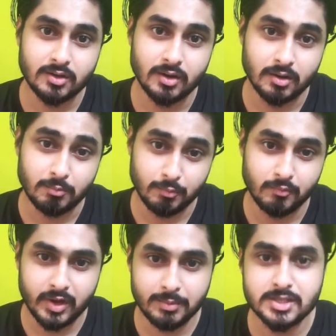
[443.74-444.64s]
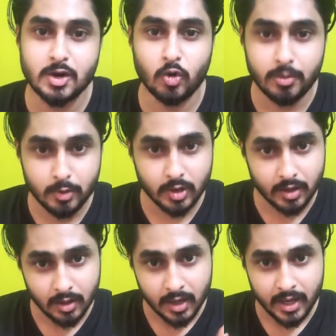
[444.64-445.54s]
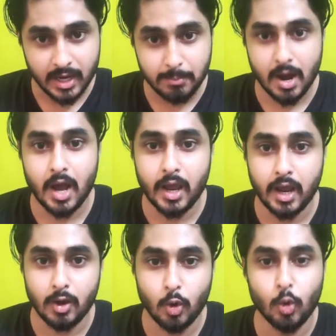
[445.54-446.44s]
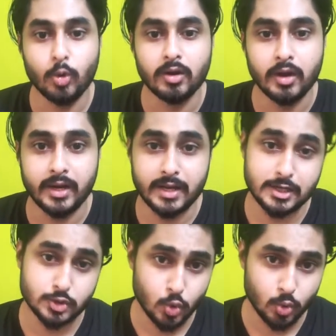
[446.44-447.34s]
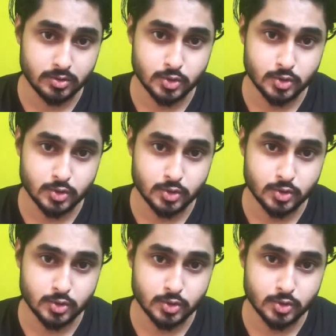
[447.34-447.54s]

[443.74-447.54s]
very much contributed in my own entire score.